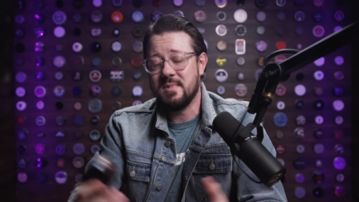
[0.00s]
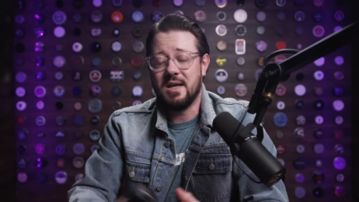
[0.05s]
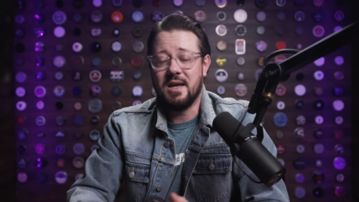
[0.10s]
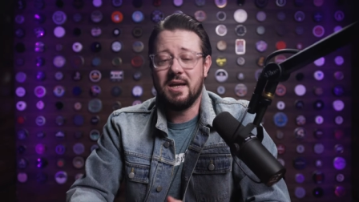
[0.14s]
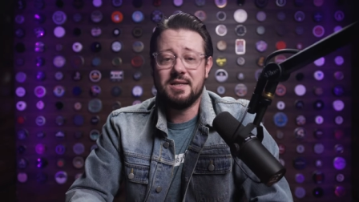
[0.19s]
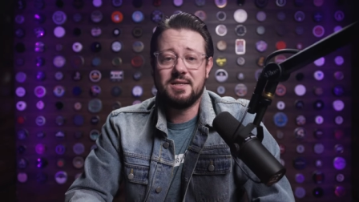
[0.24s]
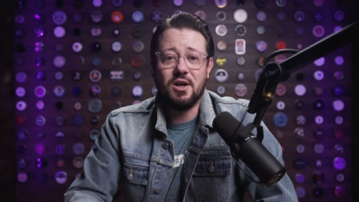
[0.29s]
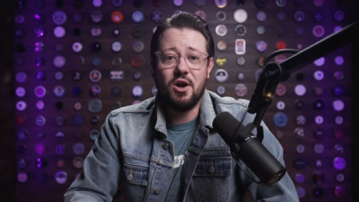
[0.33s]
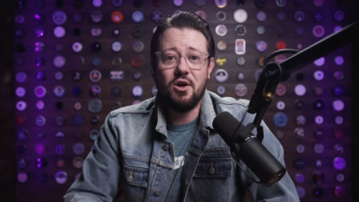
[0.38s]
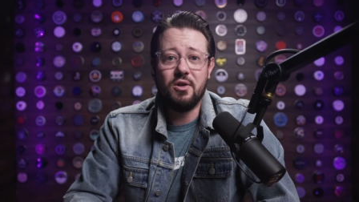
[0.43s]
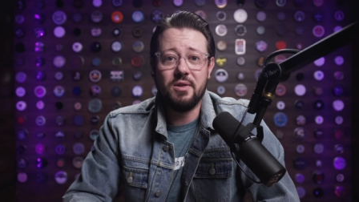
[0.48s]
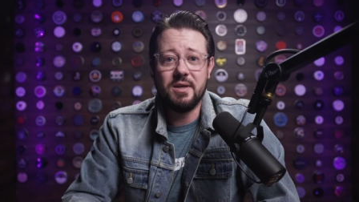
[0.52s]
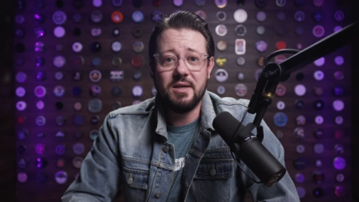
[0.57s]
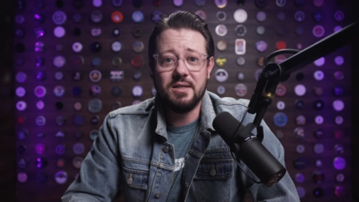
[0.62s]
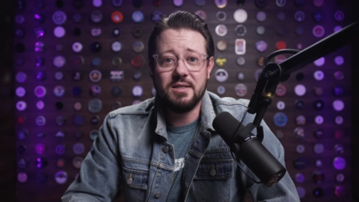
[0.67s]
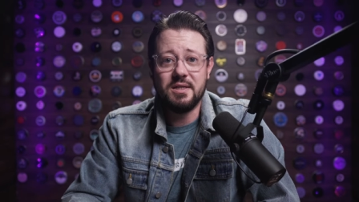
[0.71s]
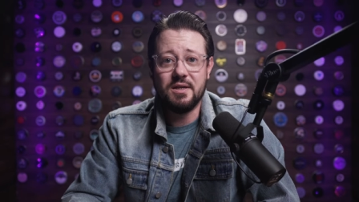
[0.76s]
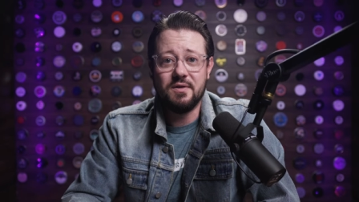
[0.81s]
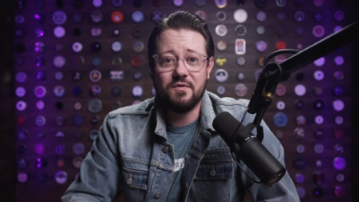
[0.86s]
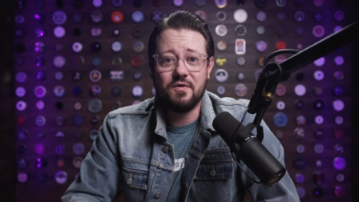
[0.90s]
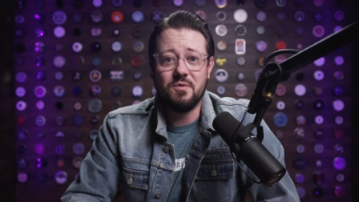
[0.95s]
it's all
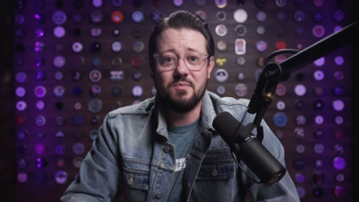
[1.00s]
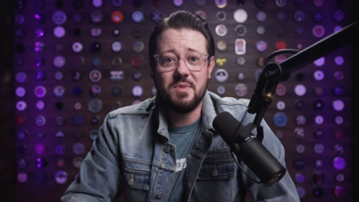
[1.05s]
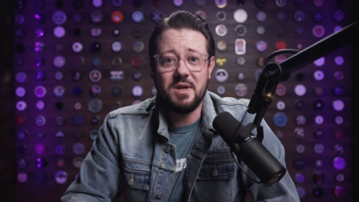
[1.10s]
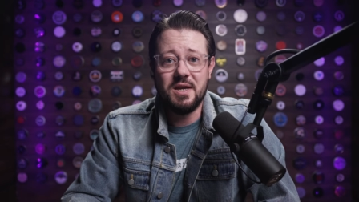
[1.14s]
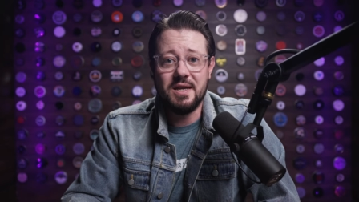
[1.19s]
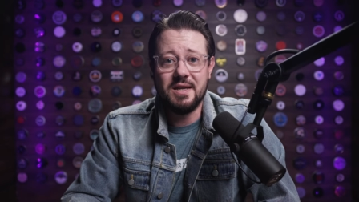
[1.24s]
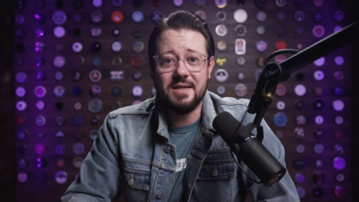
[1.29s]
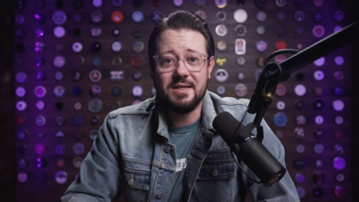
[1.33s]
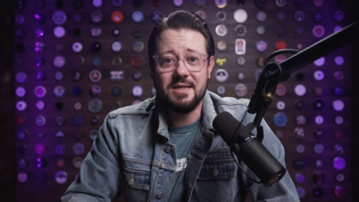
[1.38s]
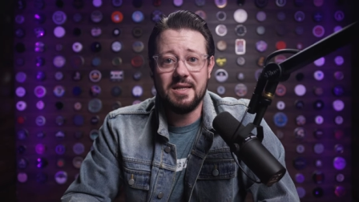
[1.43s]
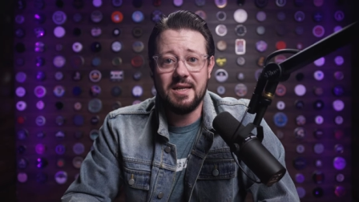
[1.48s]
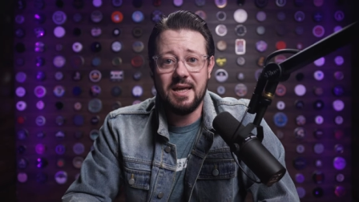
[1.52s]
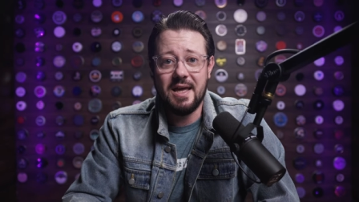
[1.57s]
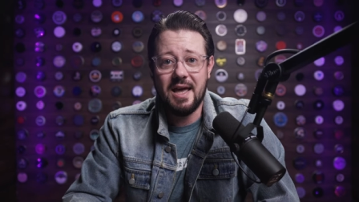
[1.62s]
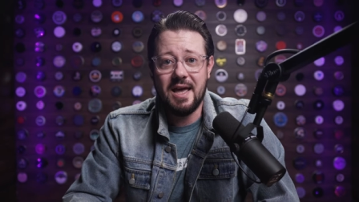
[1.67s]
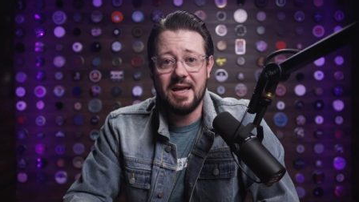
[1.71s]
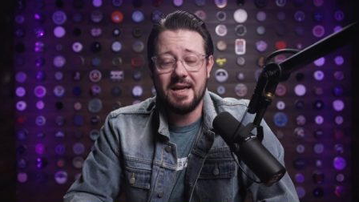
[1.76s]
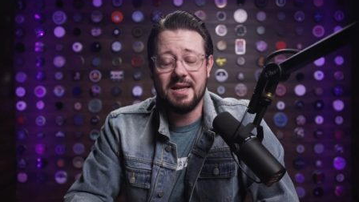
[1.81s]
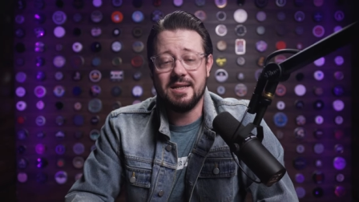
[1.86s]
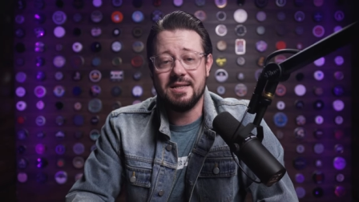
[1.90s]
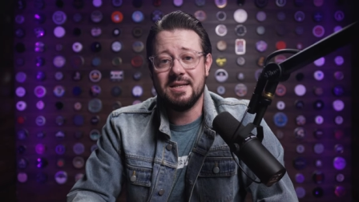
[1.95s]
easy for me in the
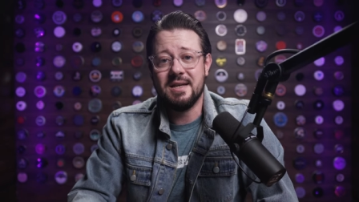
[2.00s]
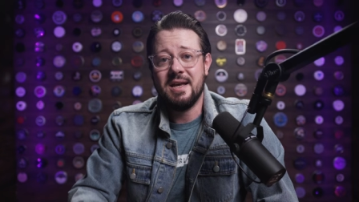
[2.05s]
end.